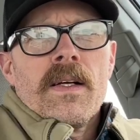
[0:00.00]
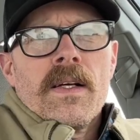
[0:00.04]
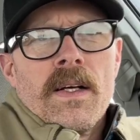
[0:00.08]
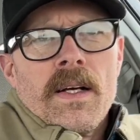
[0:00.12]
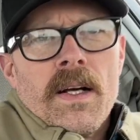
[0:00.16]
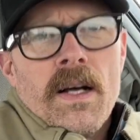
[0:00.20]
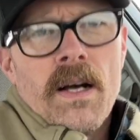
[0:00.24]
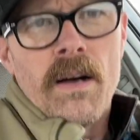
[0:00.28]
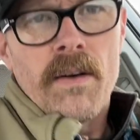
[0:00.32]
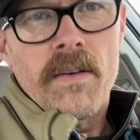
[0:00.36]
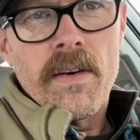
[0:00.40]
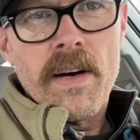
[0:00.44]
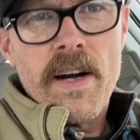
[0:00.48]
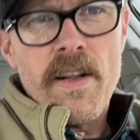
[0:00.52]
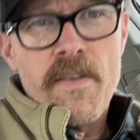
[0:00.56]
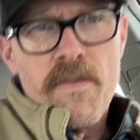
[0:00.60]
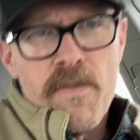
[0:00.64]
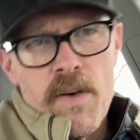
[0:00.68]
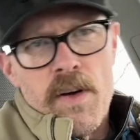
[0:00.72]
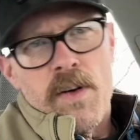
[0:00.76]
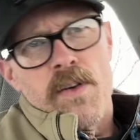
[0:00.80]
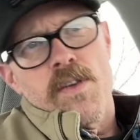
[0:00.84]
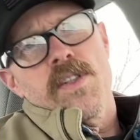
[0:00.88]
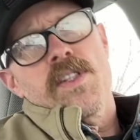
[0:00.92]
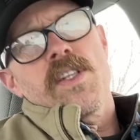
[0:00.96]
Alrighty,
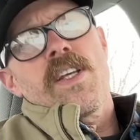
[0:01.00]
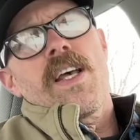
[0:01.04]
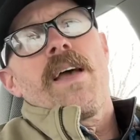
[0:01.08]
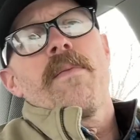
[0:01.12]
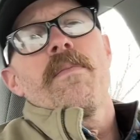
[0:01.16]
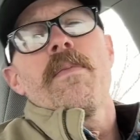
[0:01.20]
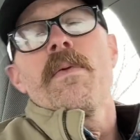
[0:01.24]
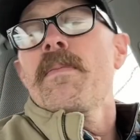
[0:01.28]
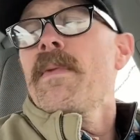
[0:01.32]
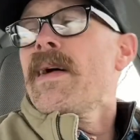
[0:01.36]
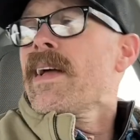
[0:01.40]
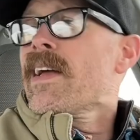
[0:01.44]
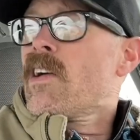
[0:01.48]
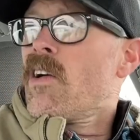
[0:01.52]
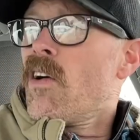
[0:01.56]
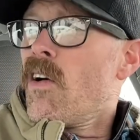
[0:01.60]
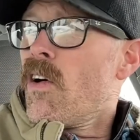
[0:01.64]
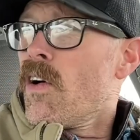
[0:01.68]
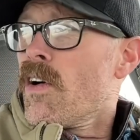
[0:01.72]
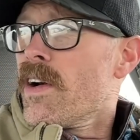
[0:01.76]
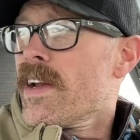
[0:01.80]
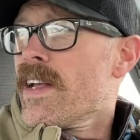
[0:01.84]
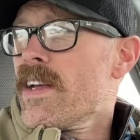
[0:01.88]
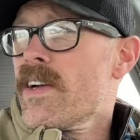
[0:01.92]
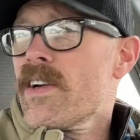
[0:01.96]
folks, I'm in my
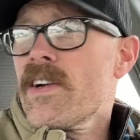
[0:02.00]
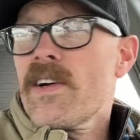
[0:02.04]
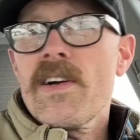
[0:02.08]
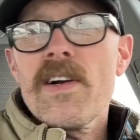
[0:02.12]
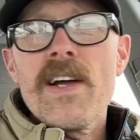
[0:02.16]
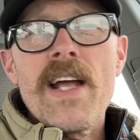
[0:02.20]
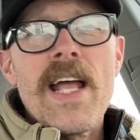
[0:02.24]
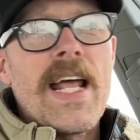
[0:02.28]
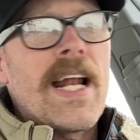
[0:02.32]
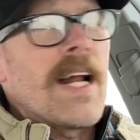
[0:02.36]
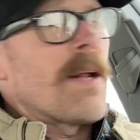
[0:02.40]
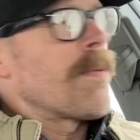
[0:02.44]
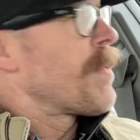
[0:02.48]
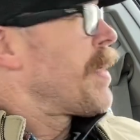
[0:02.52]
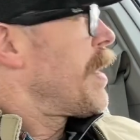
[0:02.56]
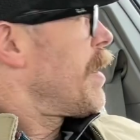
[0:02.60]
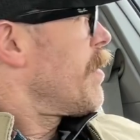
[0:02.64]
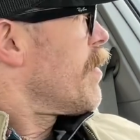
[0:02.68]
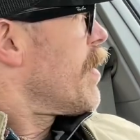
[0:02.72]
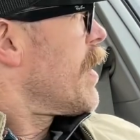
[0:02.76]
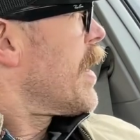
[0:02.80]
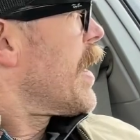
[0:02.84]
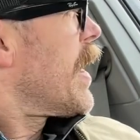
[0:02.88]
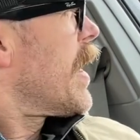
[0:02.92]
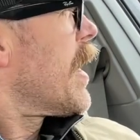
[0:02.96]
car here, and I'm getting
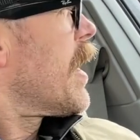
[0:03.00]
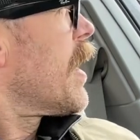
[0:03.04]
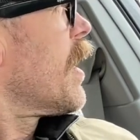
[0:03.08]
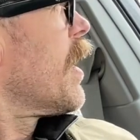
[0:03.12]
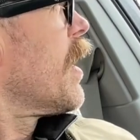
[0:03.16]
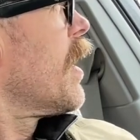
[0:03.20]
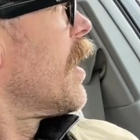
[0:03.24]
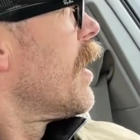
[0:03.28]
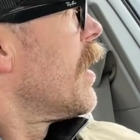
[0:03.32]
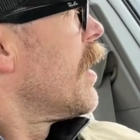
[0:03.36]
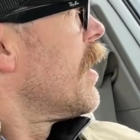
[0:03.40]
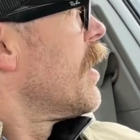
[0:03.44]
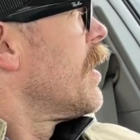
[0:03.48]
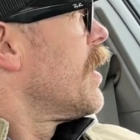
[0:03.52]
ready to